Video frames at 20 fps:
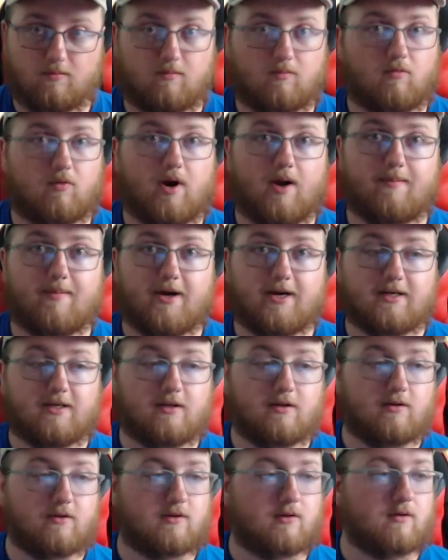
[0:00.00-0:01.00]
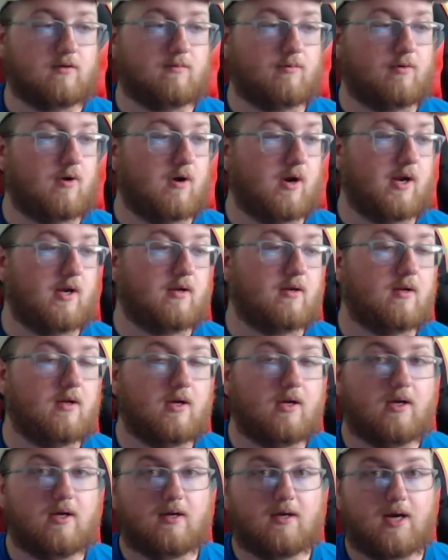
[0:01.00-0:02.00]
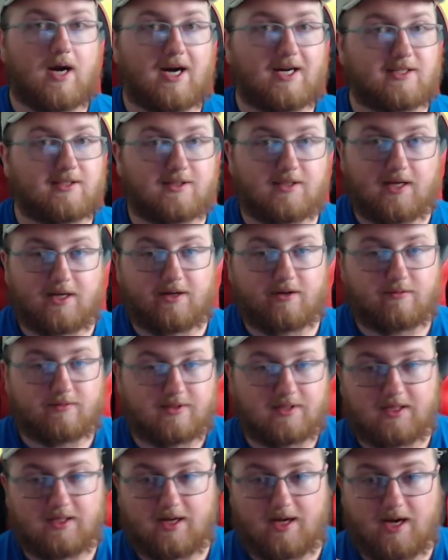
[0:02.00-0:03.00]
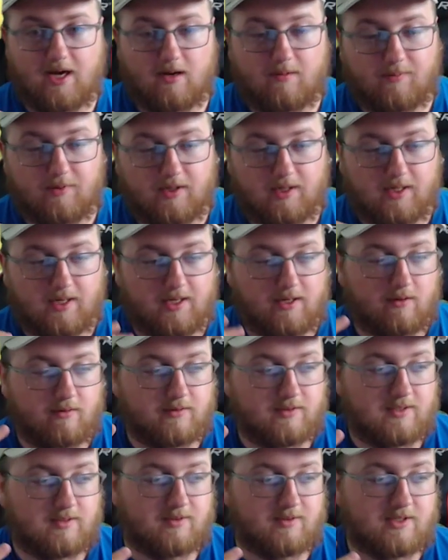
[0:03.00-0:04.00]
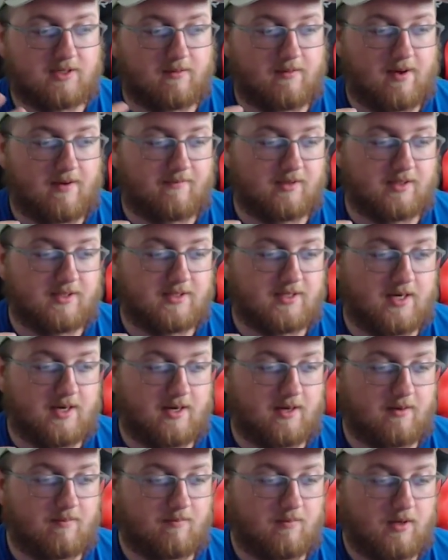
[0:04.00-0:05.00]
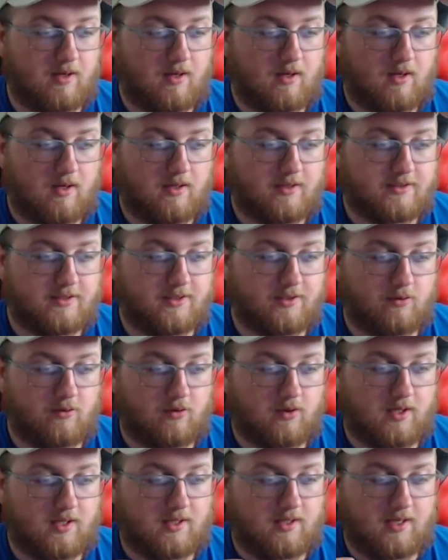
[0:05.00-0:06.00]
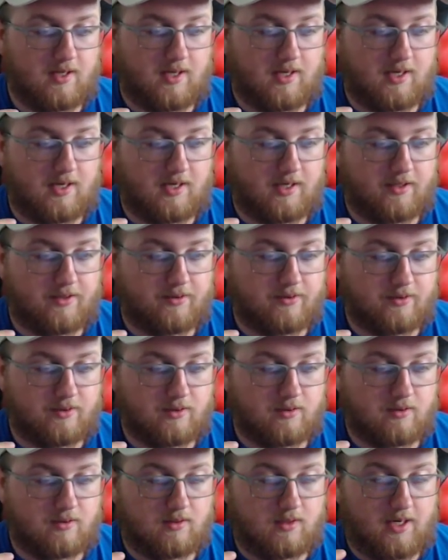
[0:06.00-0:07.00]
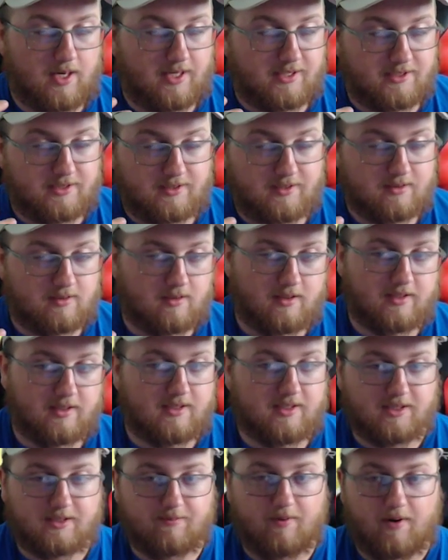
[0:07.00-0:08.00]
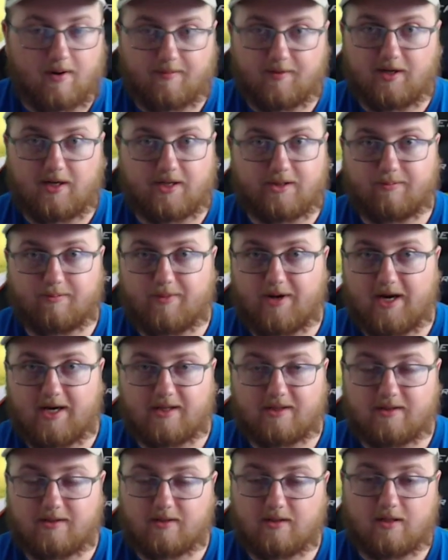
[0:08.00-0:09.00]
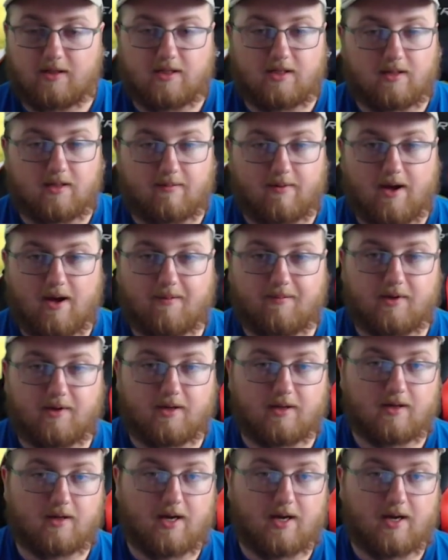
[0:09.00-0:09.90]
Right back to YouTube, great. I don't see that happening. I don't see myself having the time to do it, and it's probably not the path that's going to end up happening.